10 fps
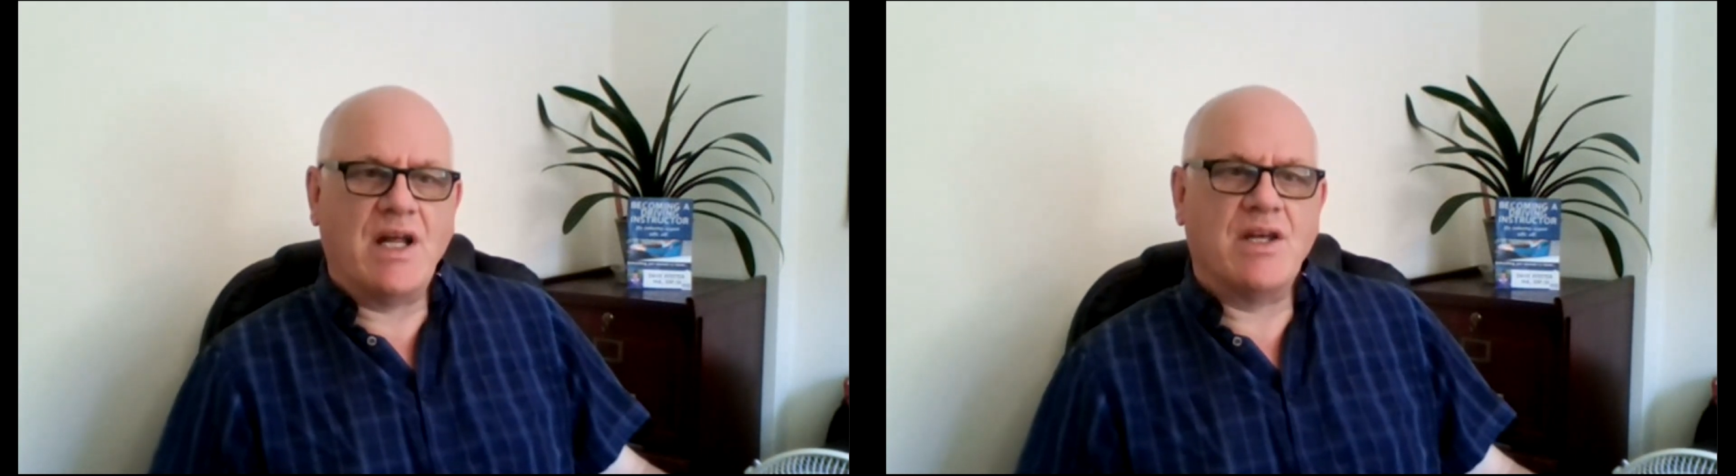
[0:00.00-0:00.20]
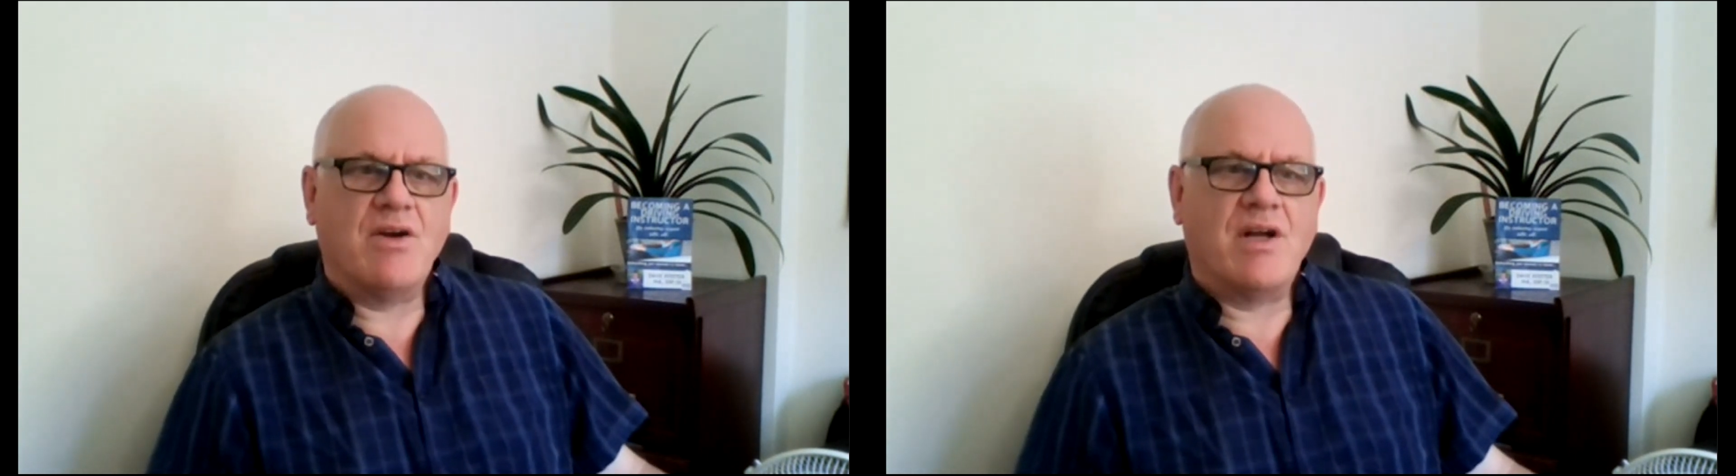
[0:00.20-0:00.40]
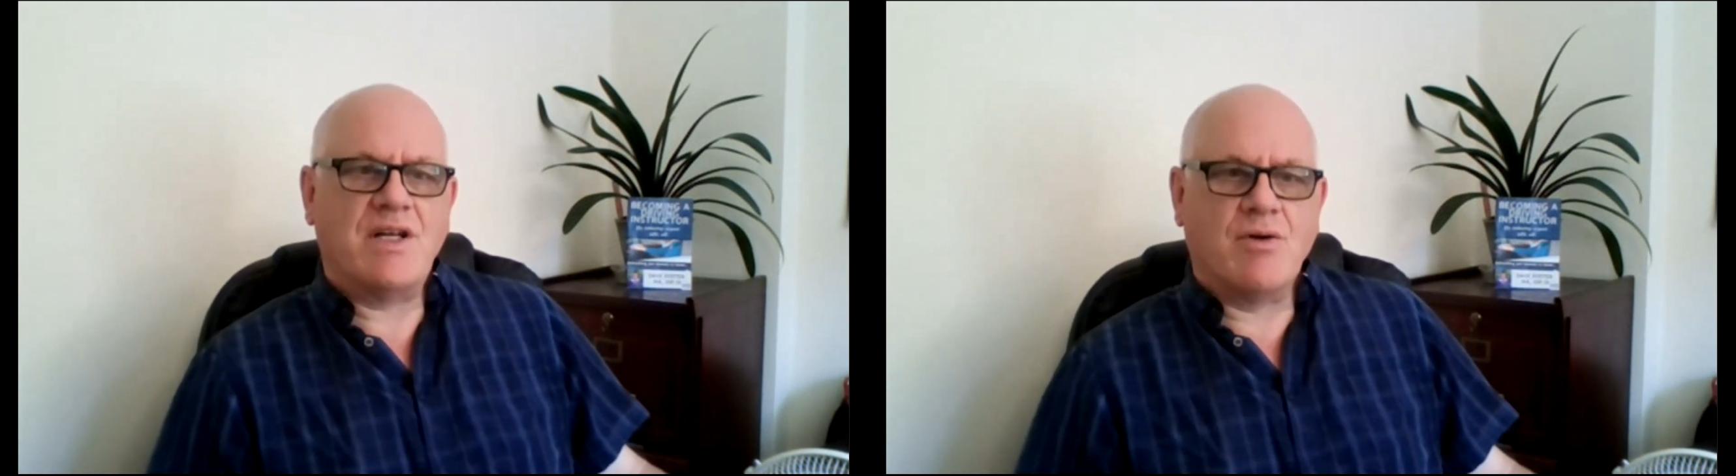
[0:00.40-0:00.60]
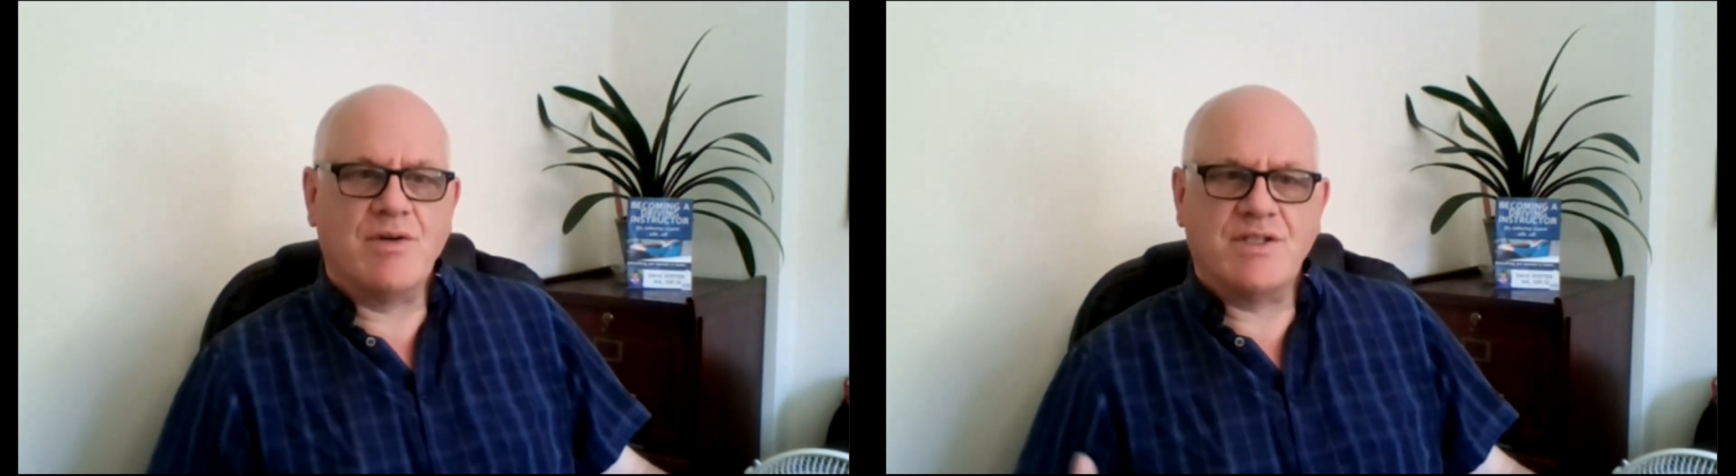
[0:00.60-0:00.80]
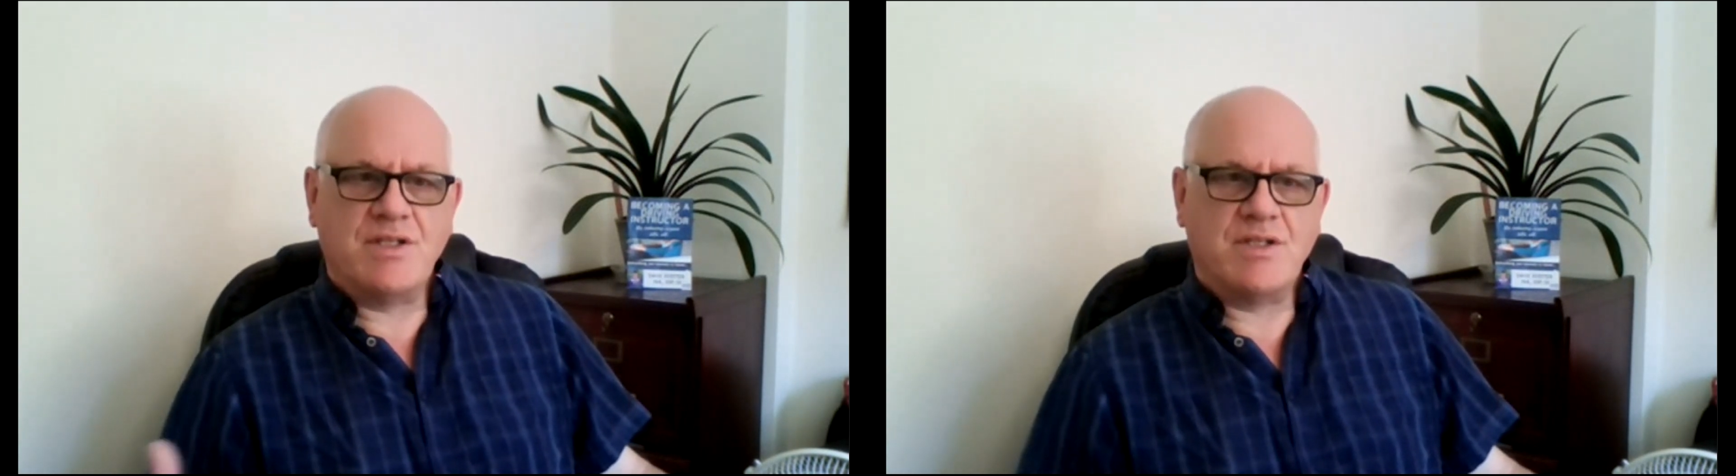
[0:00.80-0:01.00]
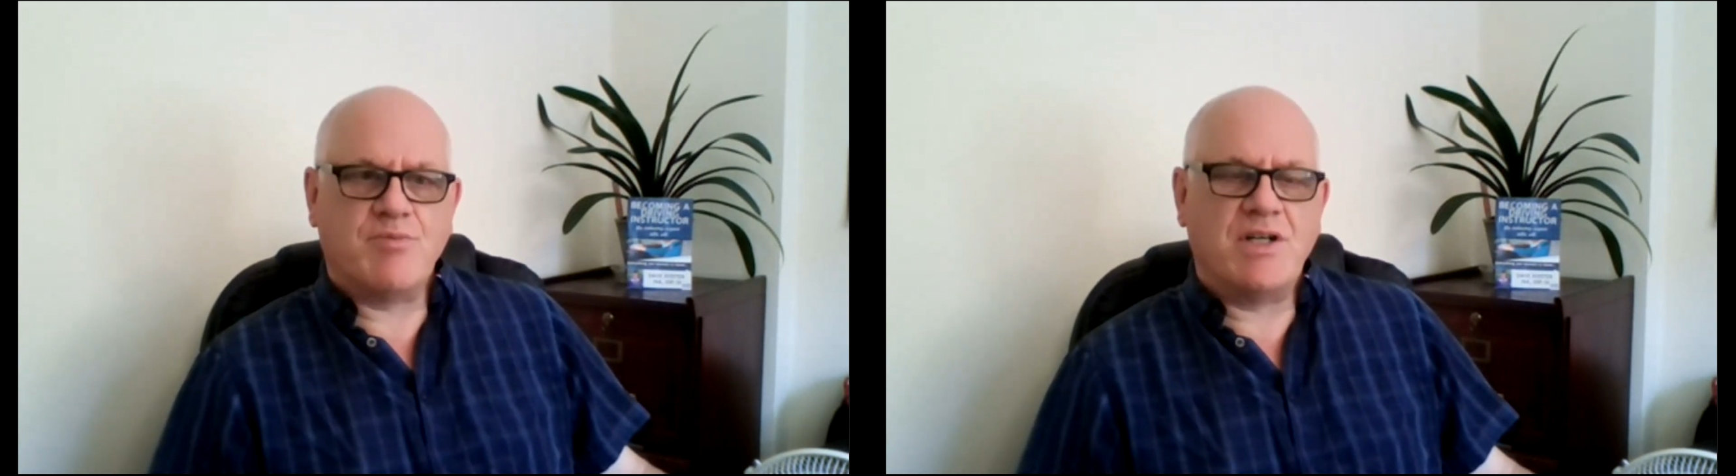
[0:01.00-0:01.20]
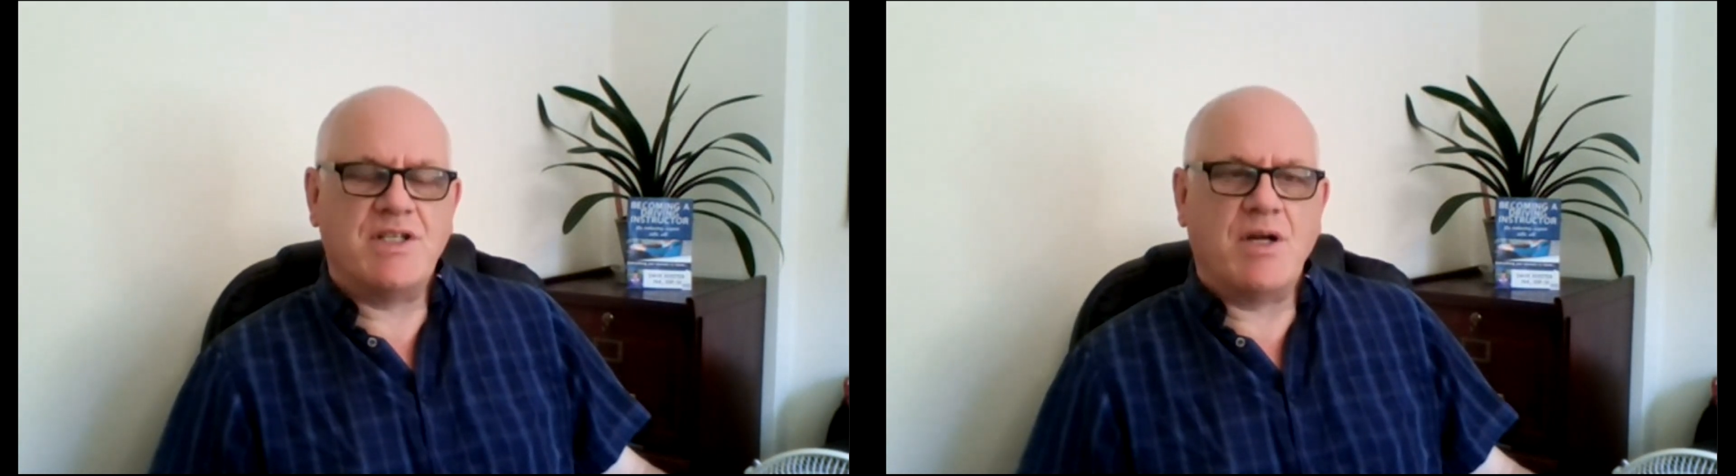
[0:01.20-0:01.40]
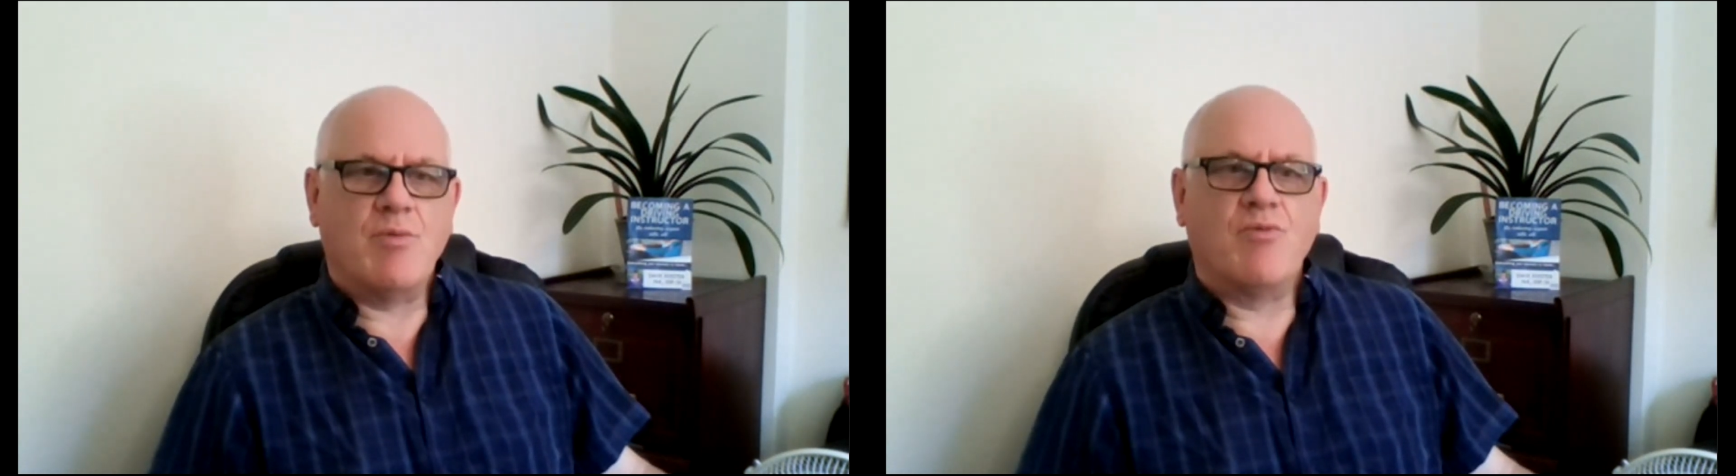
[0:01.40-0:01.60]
and the idea is the spreadsheet